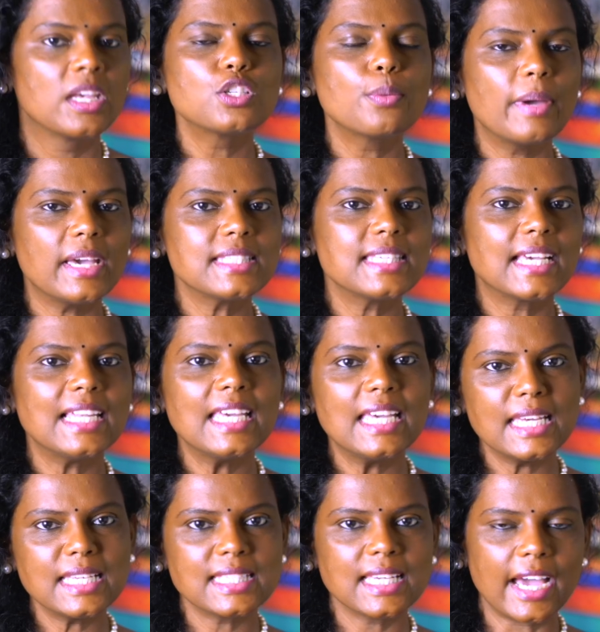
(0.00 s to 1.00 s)
So basically
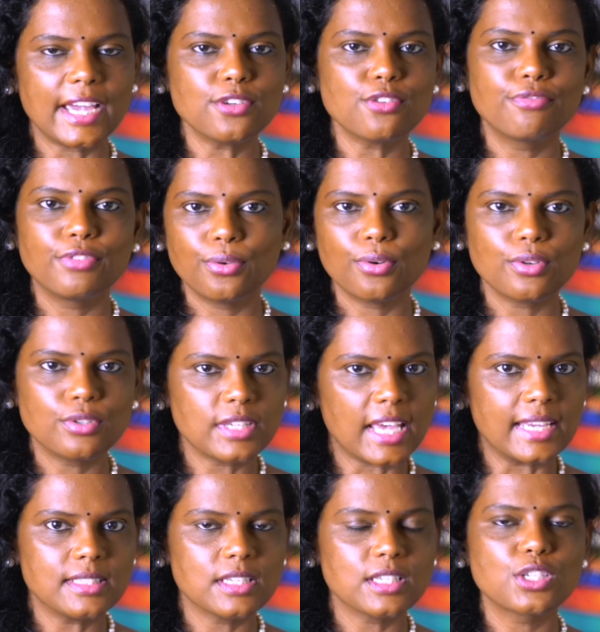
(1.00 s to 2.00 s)
he's a kind of
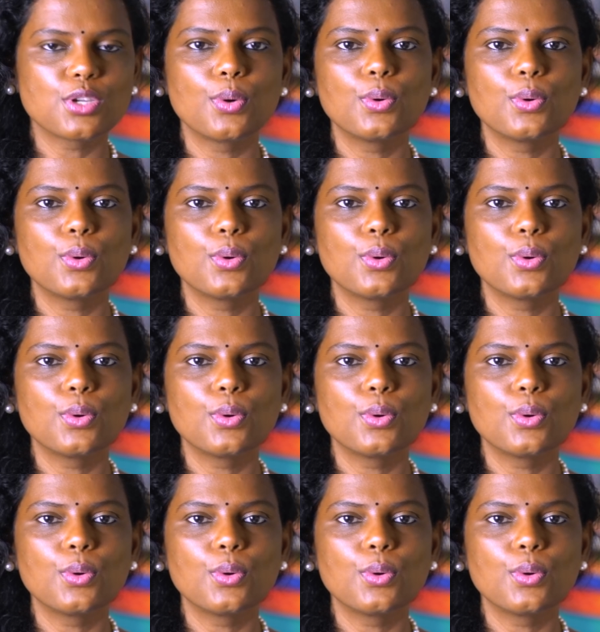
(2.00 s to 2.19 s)
neuroscientist